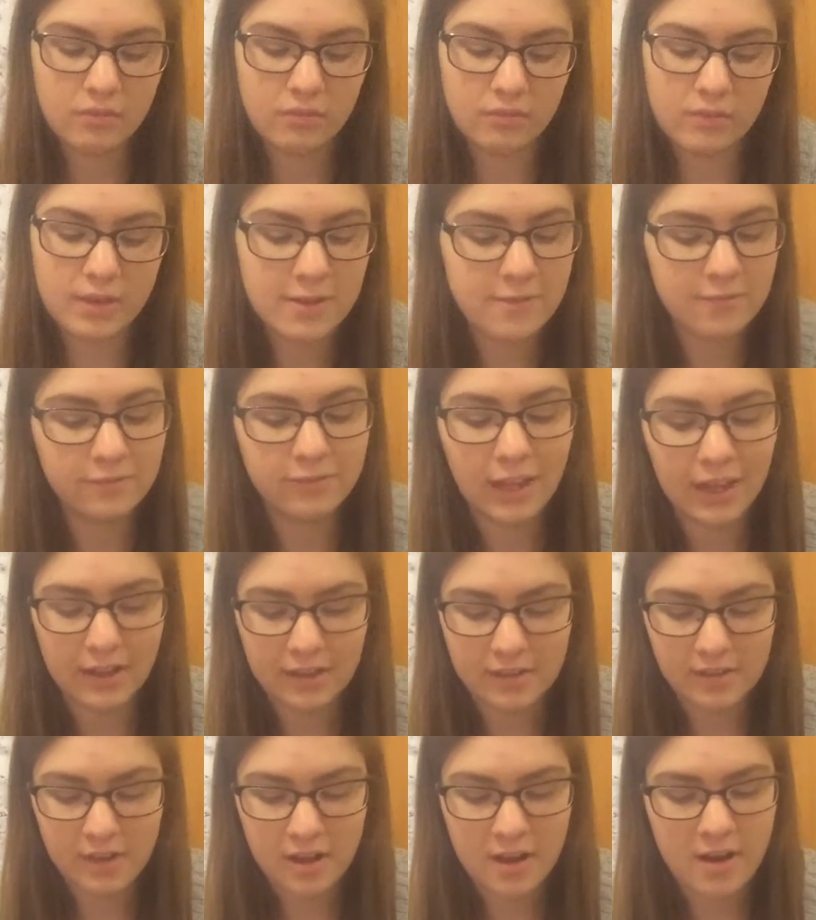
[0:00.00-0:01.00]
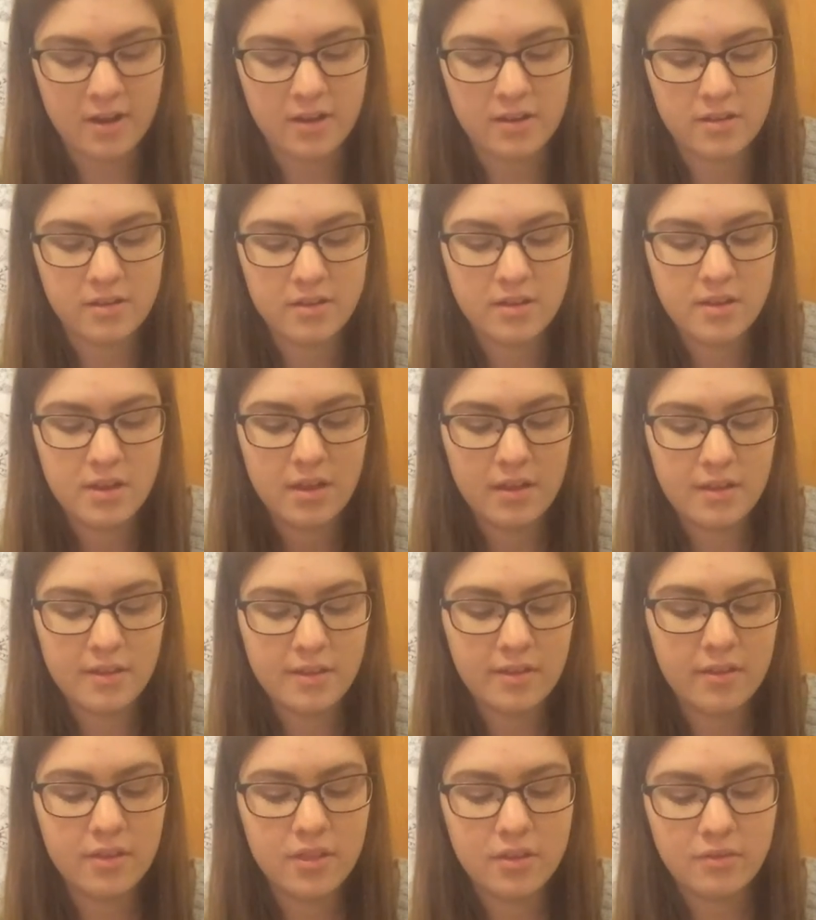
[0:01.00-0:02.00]
Reflex arc.
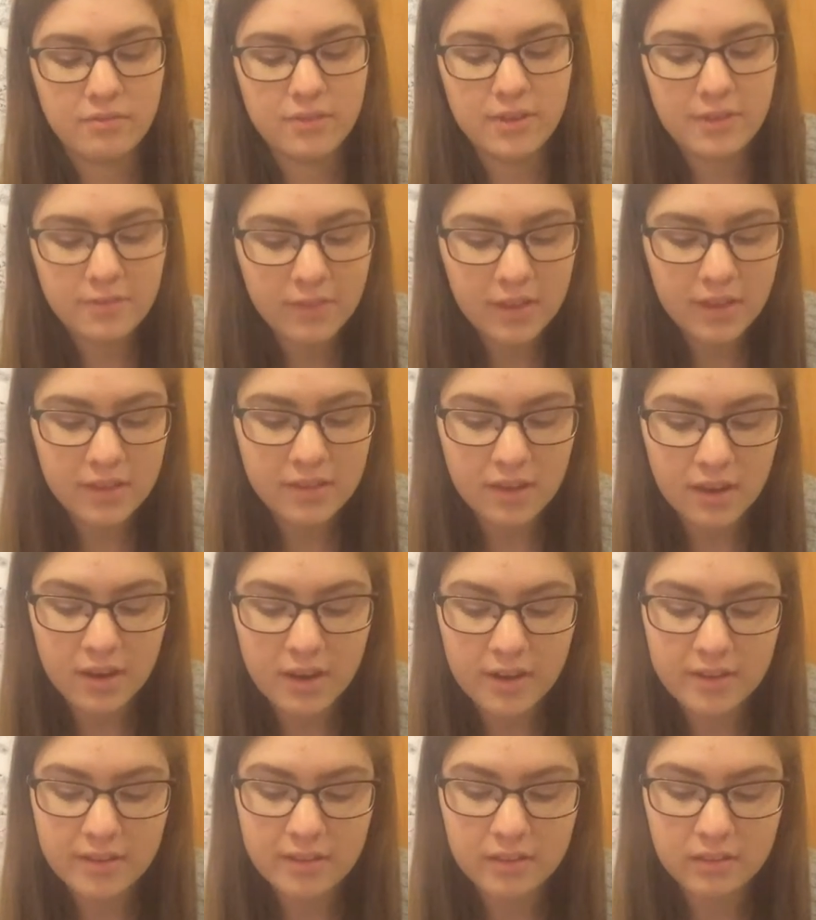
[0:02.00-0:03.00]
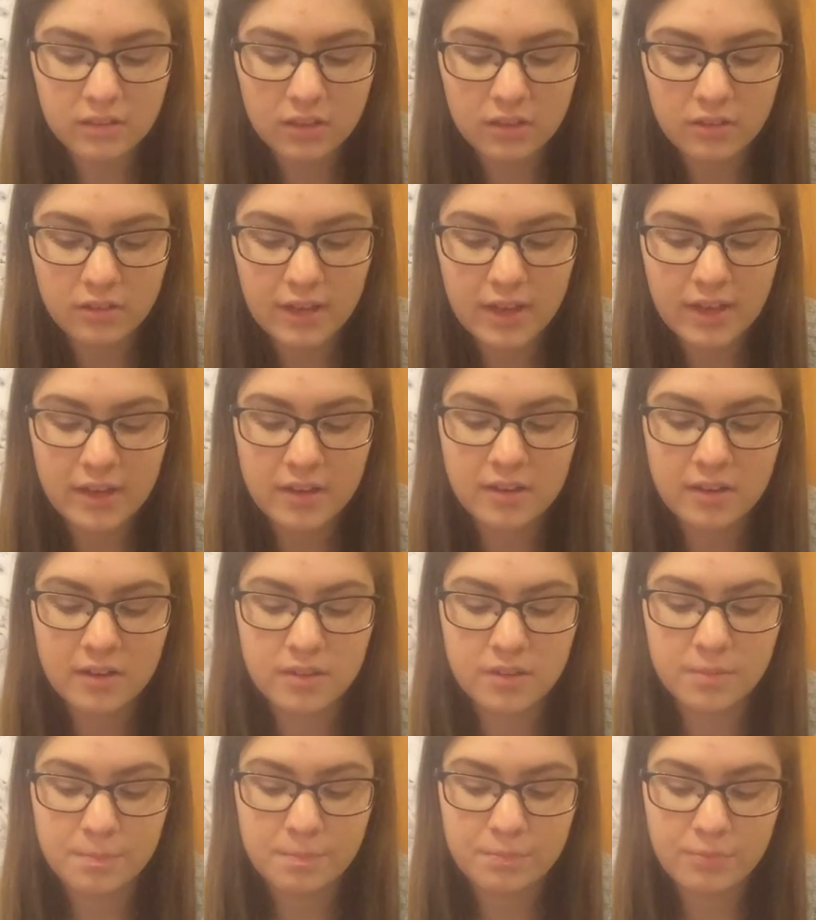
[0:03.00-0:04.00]
So the reflex arc is located
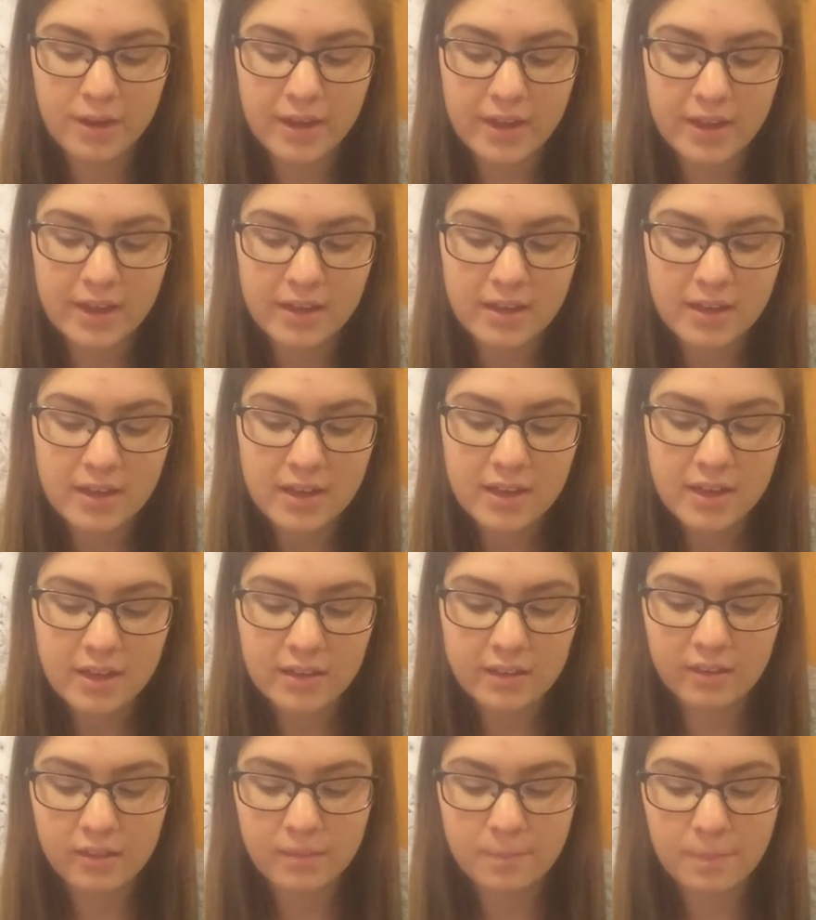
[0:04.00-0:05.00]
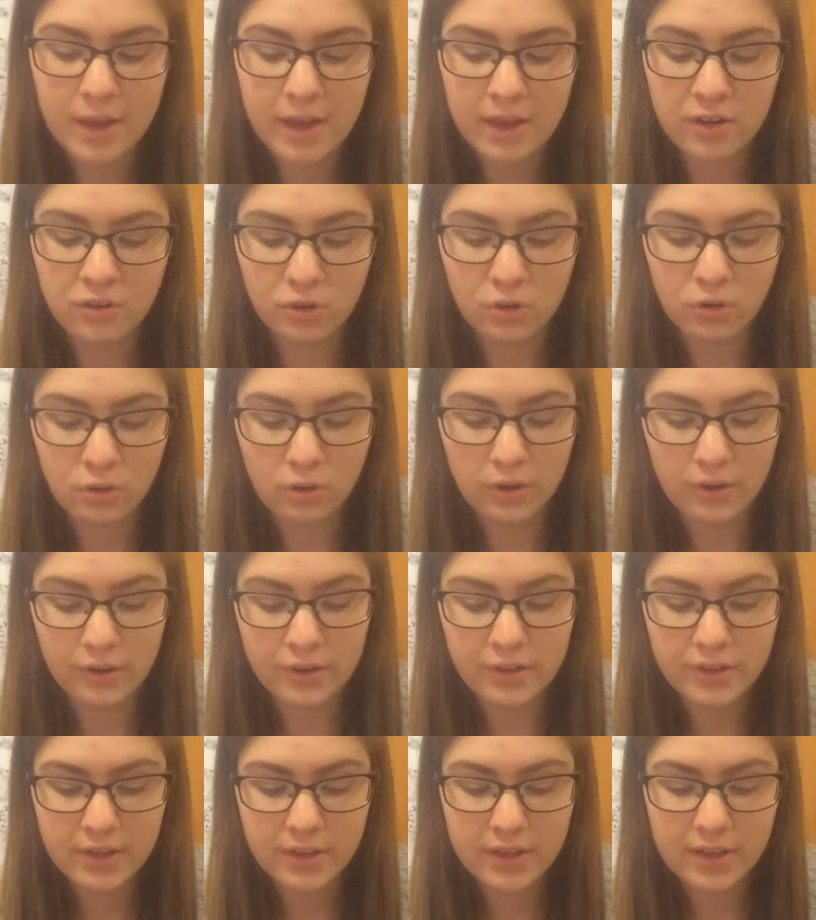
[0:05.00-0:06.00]
in the brain and spinal
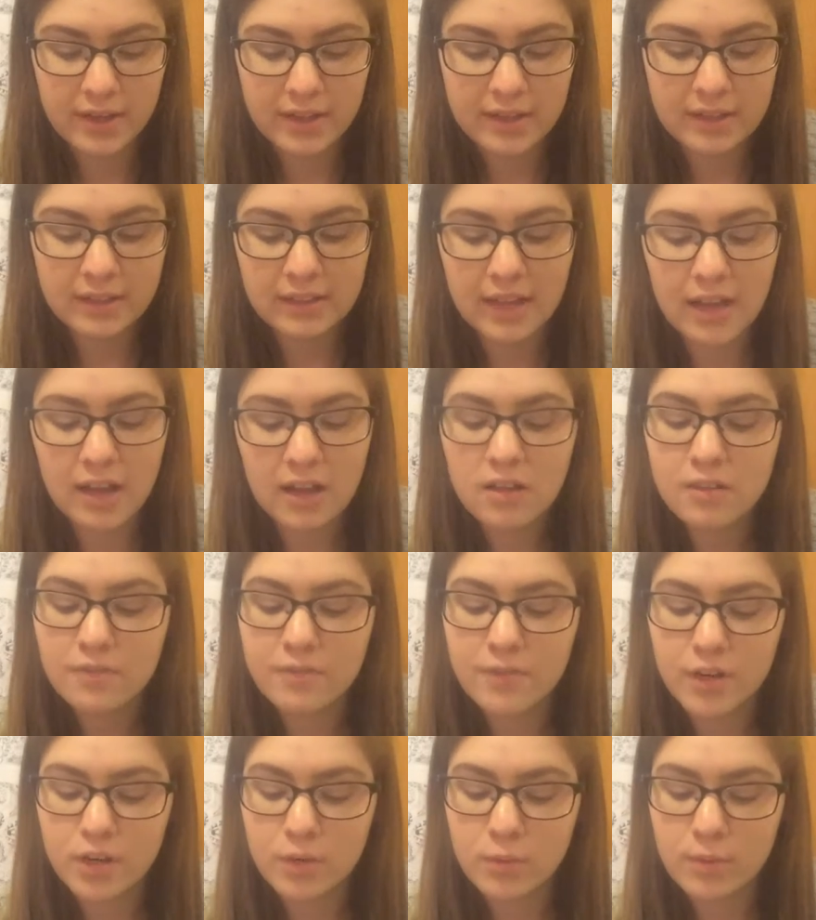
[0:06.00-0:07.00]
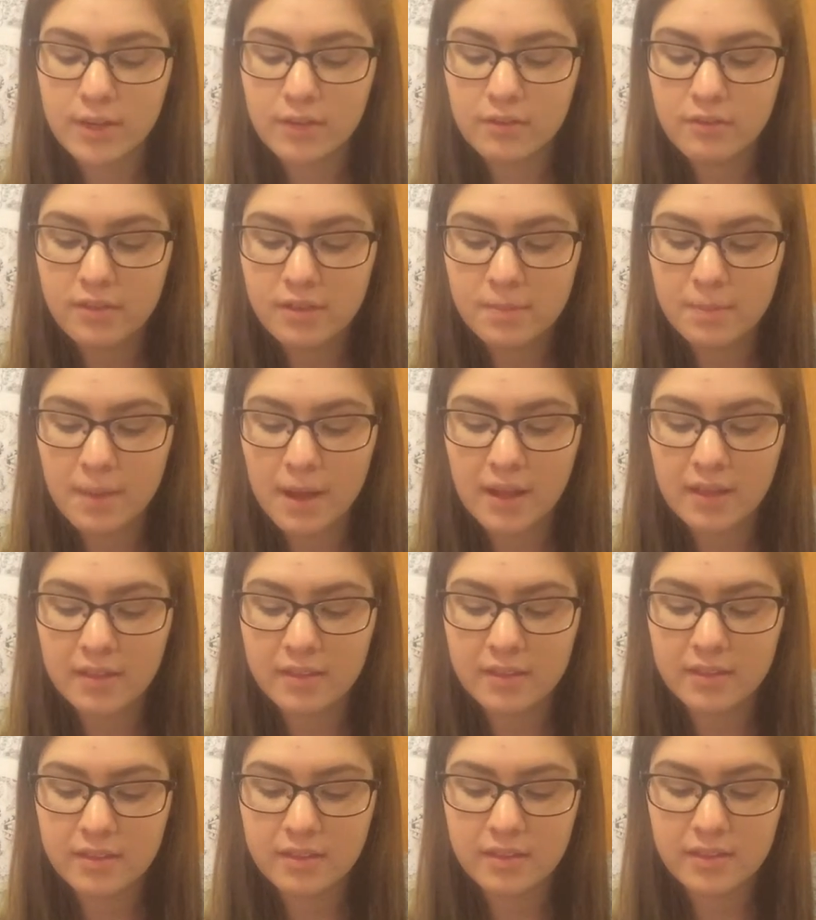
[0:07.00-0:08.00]
cord. It allows for quick
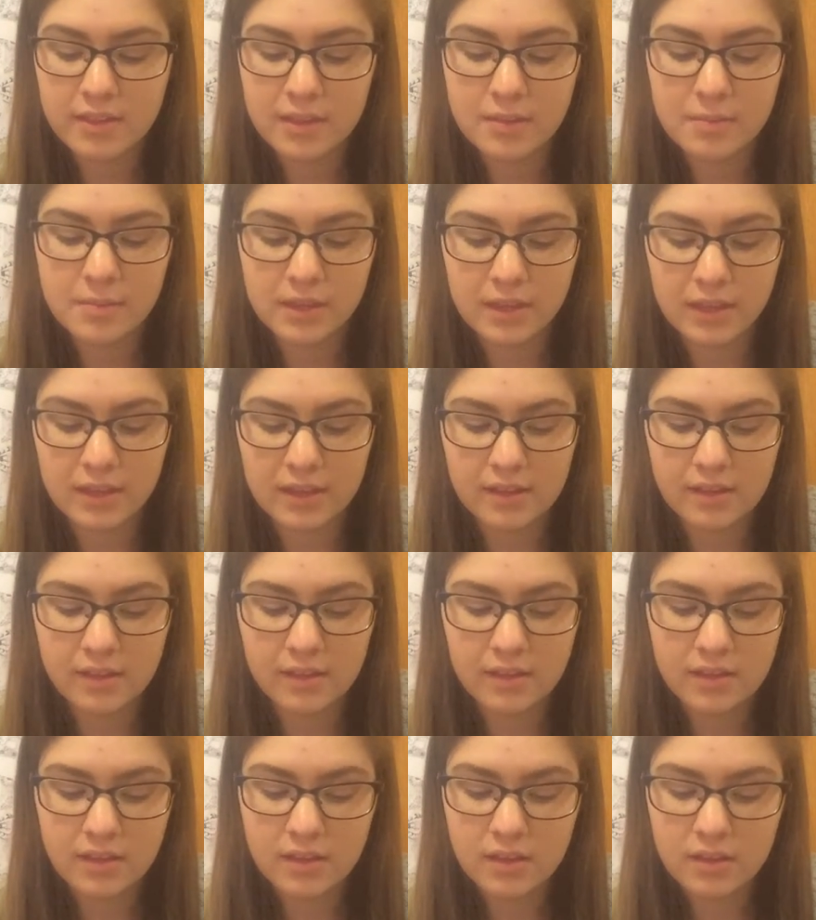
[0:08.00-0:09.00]
response to stimulus.